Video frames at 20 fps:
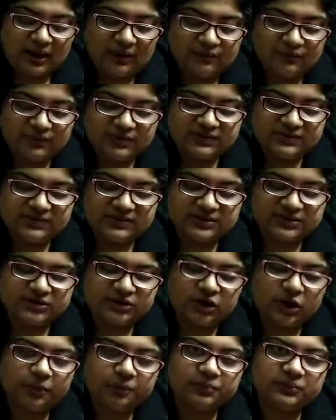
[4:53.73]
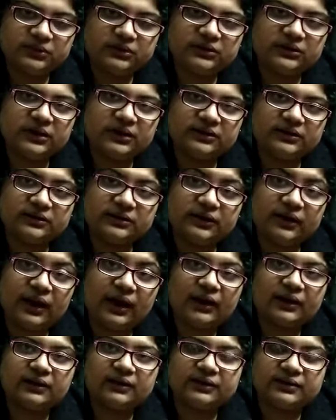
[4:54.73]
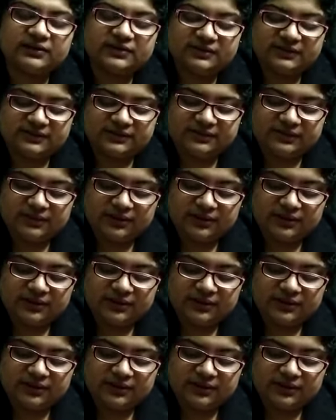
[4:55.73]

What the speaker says: was adopted at Caracas.